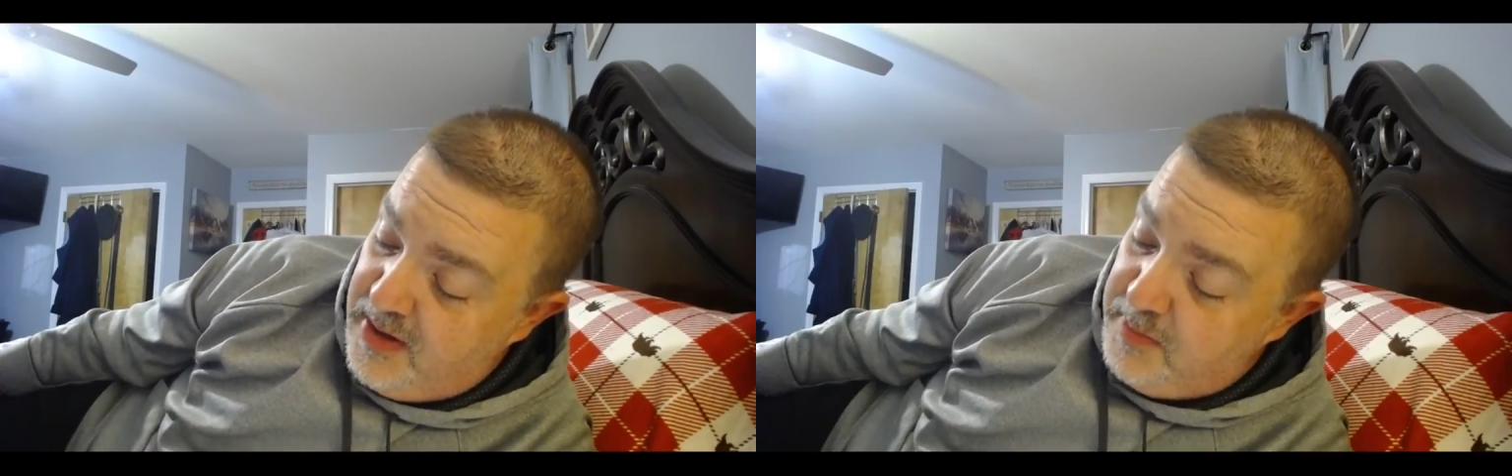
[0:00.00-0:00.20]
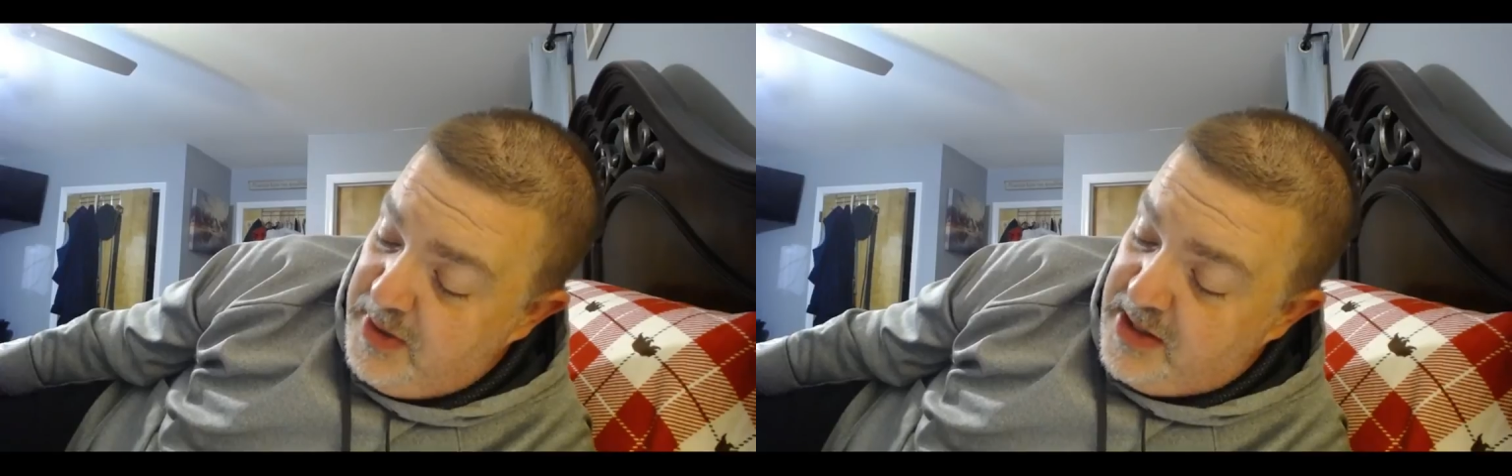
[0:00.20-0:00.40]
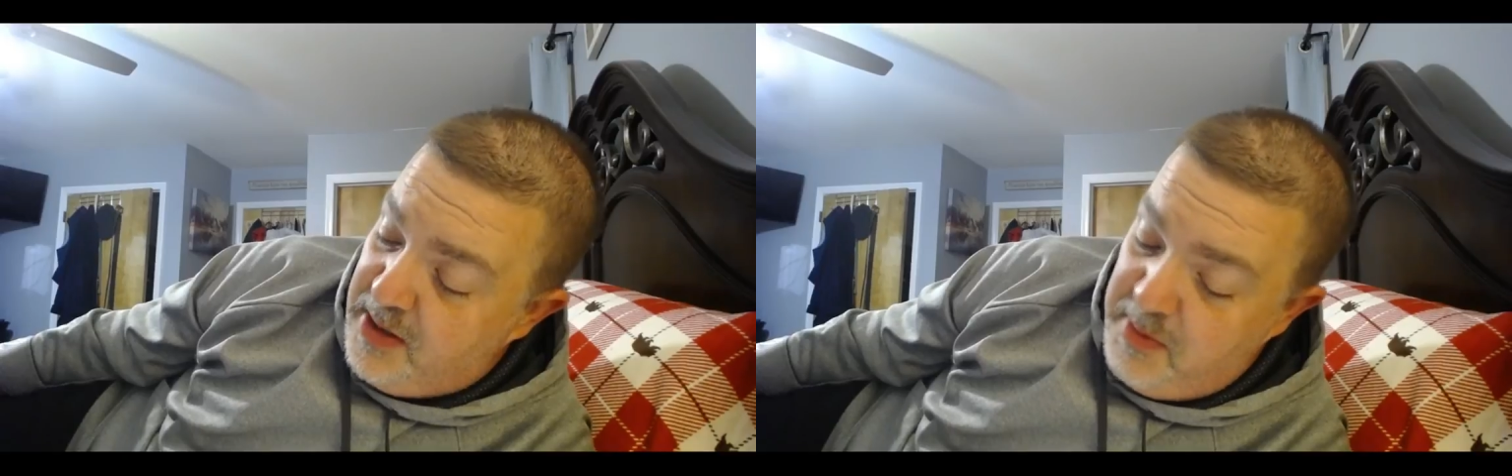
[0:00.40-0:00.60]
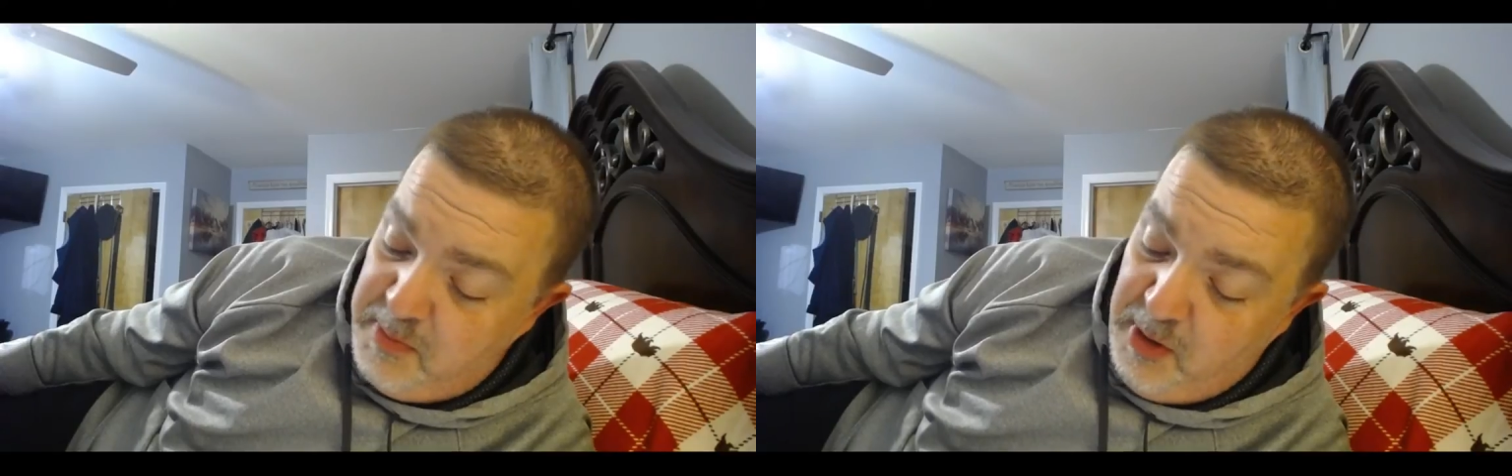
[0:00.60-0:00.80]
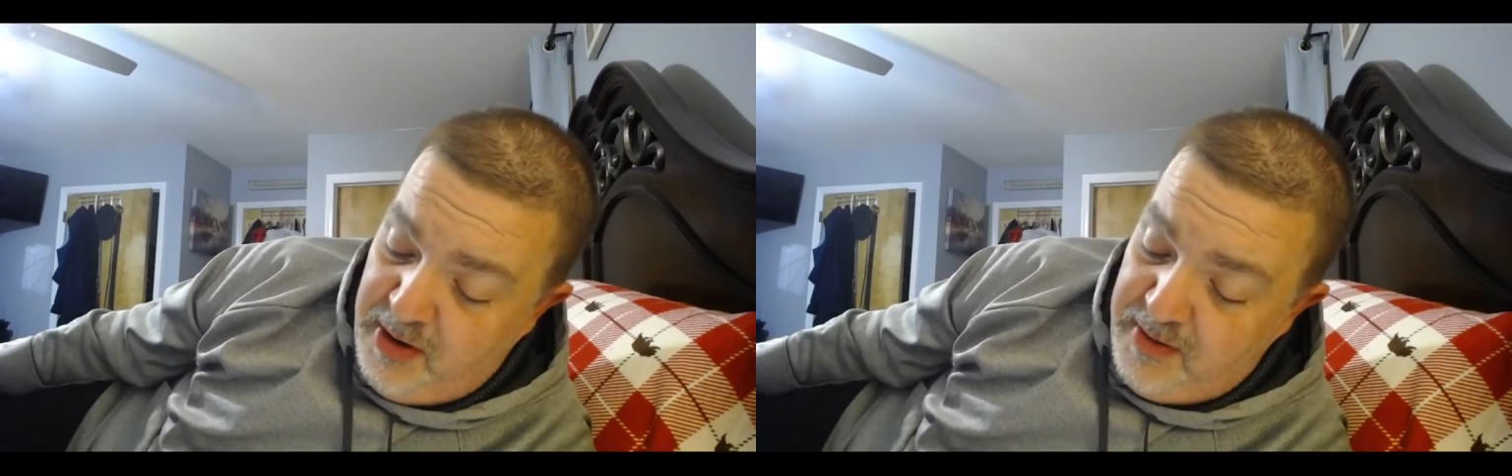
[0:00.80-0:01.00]
Become a
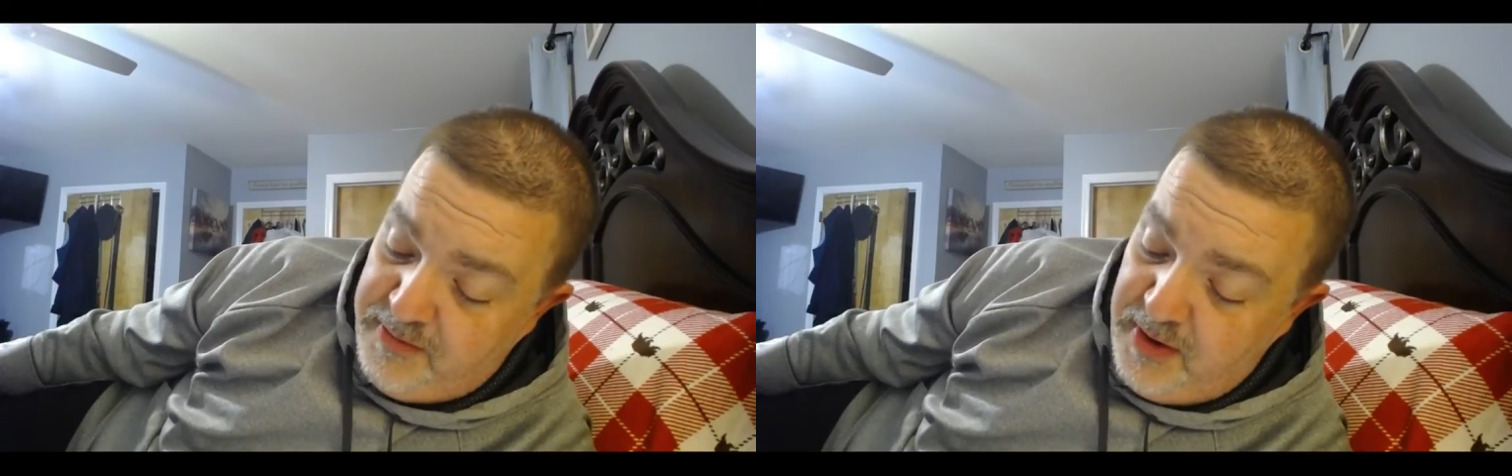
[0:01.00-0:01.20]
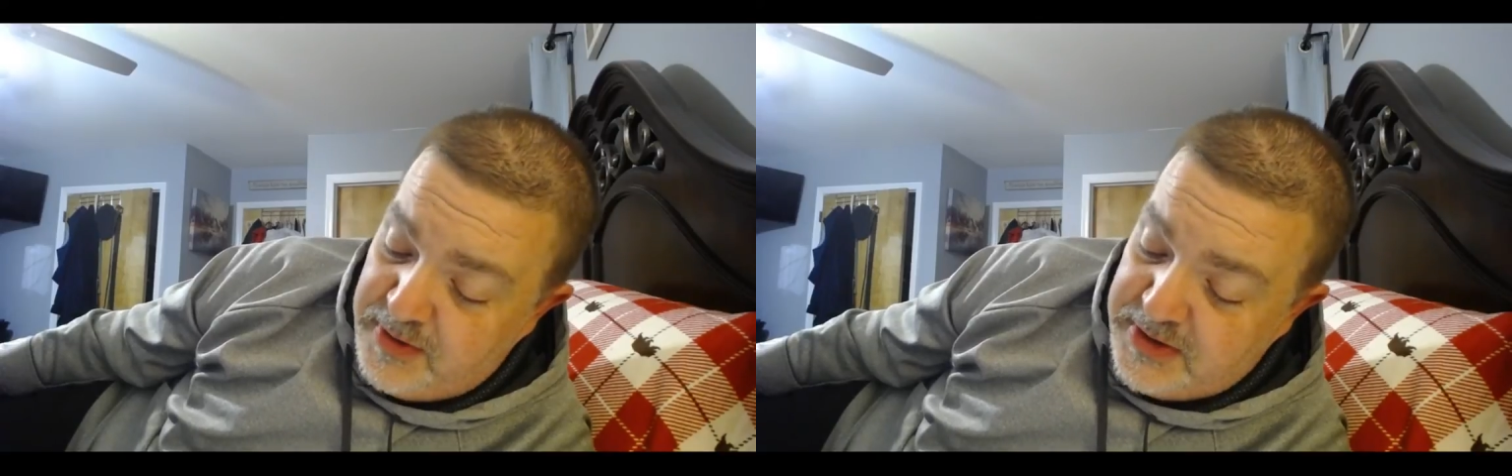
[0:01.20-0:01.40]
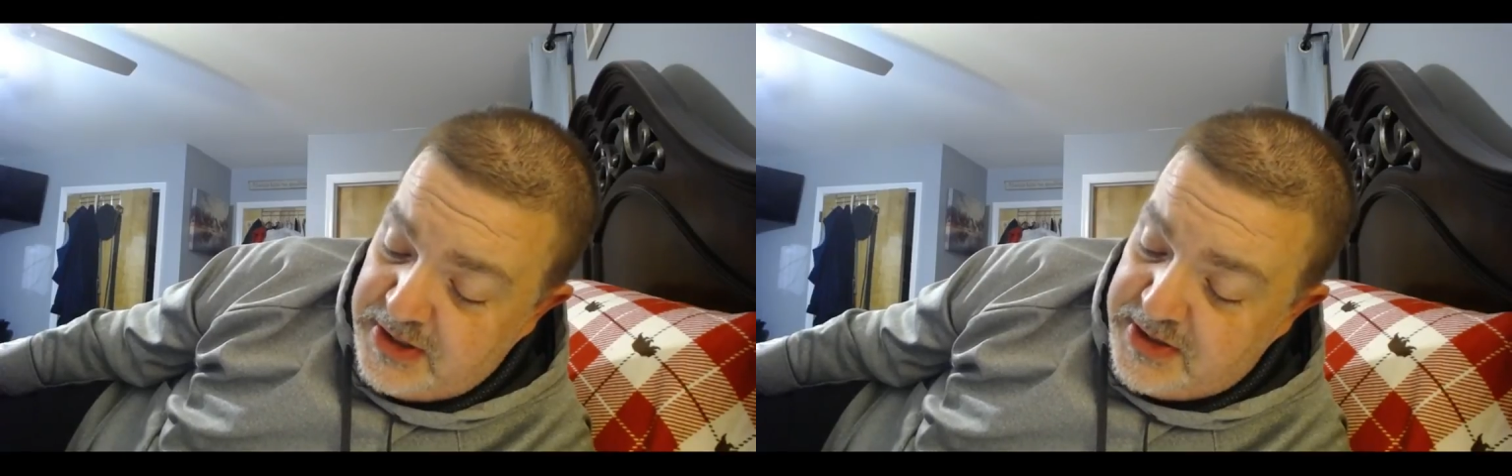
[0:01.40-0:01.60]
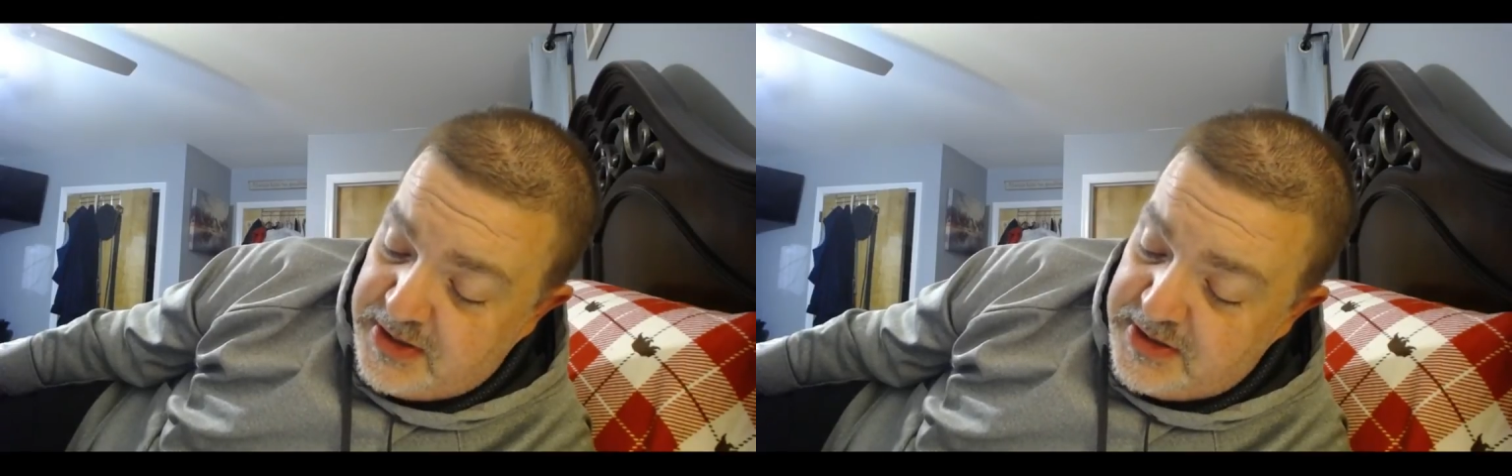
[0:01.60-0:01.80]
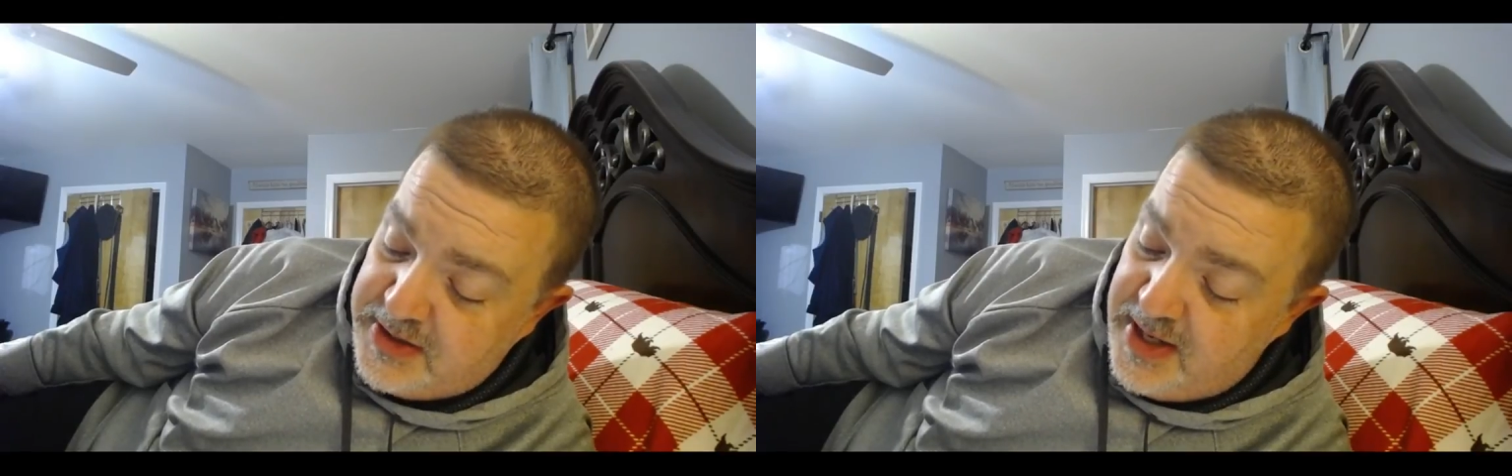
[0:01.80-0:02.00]
part of the
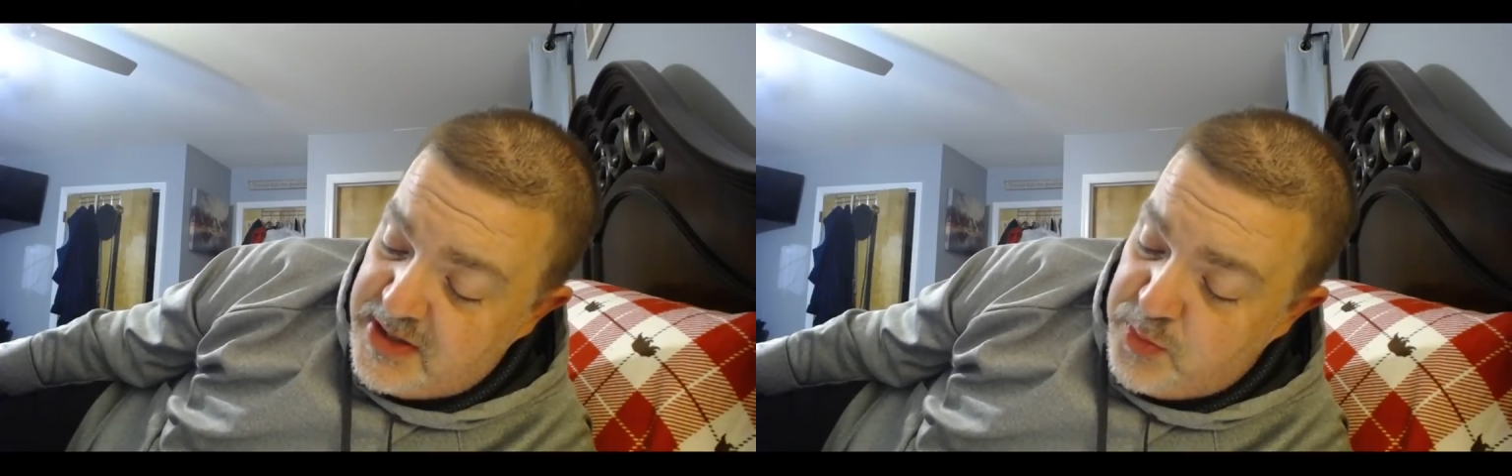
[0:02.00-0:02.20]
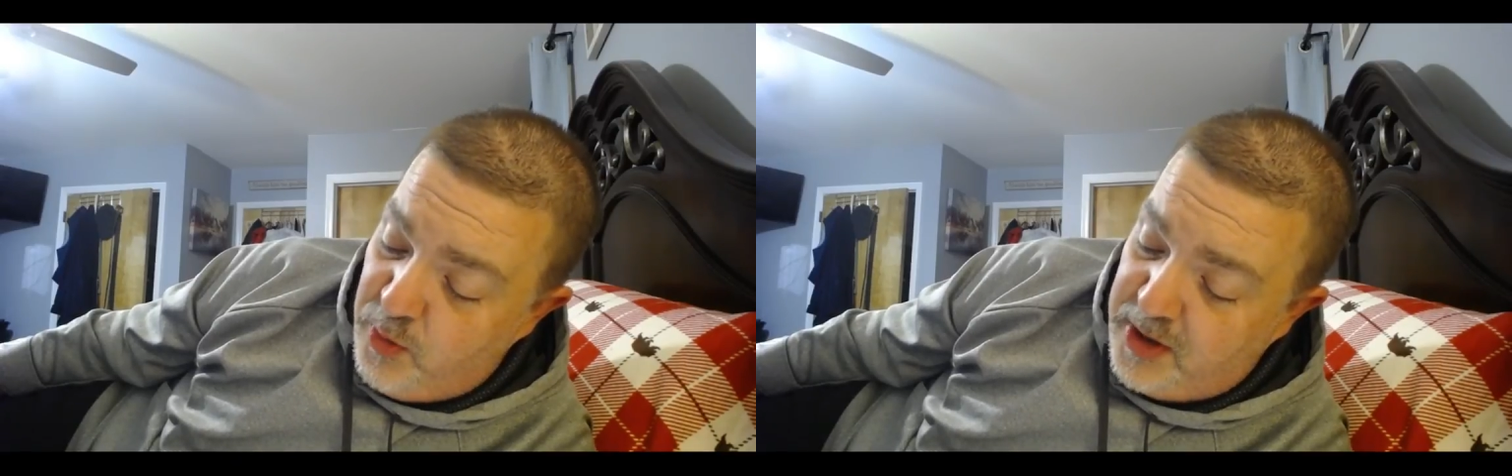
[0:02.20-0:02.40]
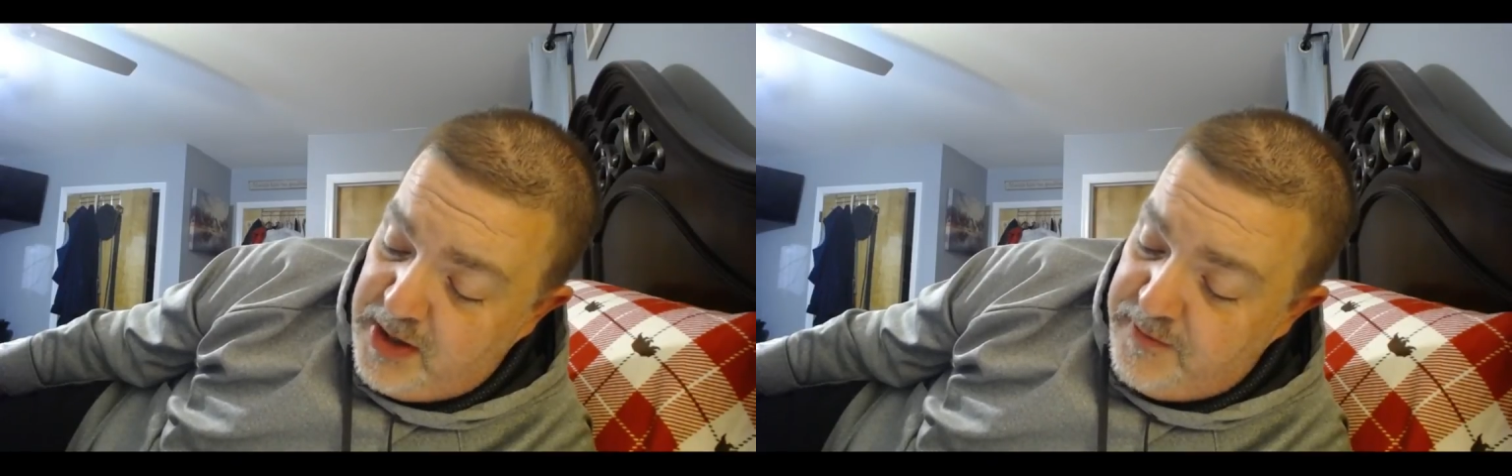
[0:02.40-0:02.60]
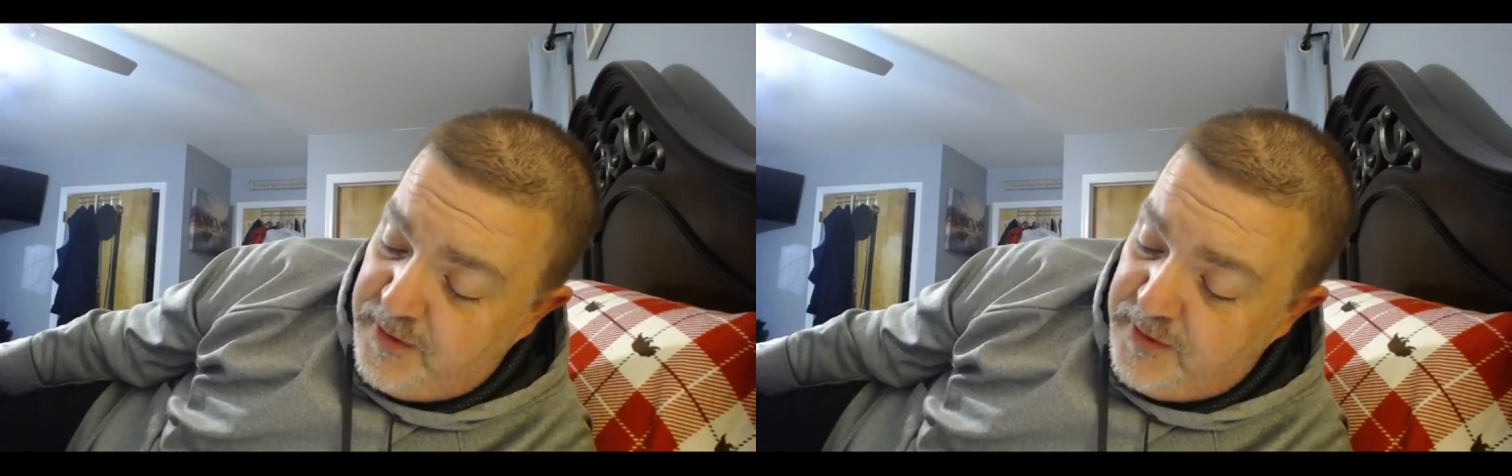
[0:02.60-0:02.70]
resistance that is working